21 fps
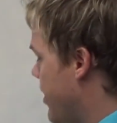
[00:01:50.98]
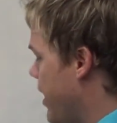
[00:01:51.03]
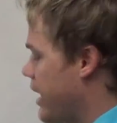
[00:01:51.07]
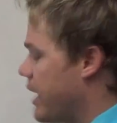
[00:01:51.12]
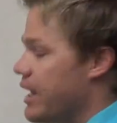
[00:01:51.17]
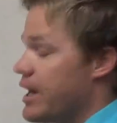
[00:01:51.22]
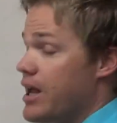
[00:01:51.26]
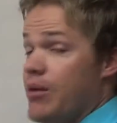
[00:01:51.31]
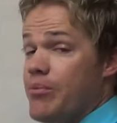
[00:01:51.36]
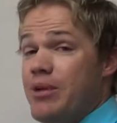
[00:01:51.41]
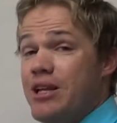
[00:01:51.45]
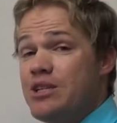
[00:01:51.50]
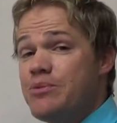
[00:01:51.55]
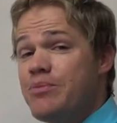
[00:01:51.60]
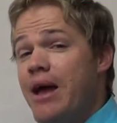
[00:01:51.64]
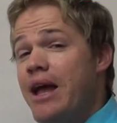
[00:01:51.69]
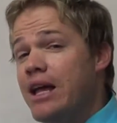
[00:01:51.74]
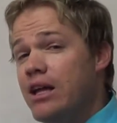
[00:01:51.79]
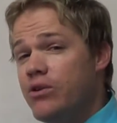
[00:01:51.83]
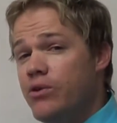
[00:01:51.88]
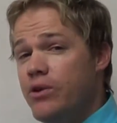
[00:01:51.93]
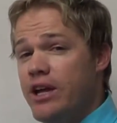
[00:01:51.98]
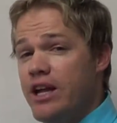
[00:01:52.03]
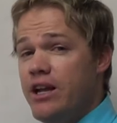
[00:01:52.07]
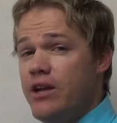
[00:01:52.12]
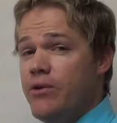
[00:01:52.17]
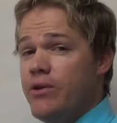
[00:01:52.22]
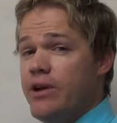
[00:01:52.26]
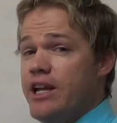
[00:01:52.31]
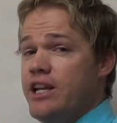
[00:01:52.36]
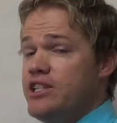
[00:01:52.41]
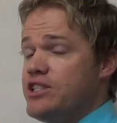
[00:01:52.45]
break it up. Let's make it
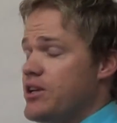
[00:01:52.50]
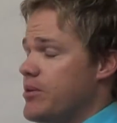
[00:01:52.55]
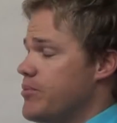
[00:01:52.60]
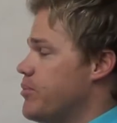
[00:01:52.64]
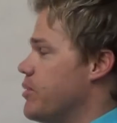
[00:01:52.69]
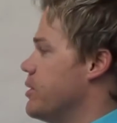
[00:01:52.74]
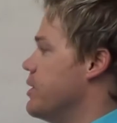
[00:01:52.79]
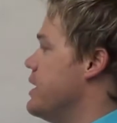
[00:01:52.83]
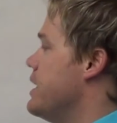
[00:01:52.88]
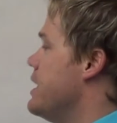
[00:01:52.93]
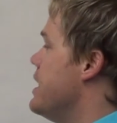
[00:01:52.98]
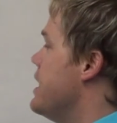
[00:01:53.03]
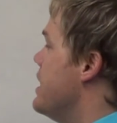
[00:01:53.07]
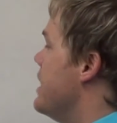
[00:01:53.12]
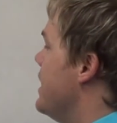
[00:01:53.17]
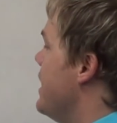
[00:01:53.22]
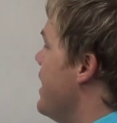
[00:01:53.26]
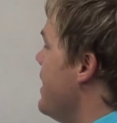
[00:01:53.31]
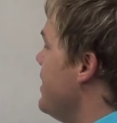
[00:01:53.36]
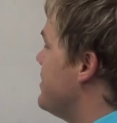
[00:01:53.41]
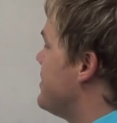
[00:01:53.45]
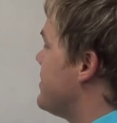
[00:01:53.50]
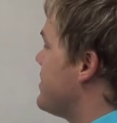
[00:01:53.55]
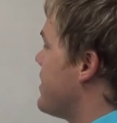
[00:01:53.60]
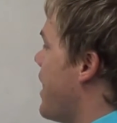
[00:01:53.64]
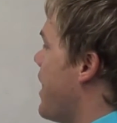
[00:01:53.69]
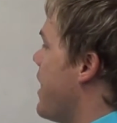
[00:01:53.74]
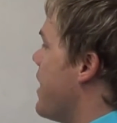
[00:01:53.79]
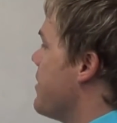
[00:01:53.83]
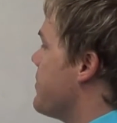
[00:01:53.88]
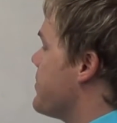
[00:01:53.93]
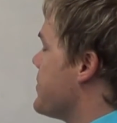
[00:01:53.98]
really, really simple. Let's
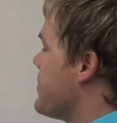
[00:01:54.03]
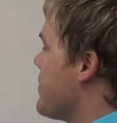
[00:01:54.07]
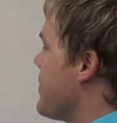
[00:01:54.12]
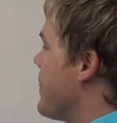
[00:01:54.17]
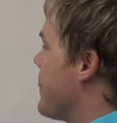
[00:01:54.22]
say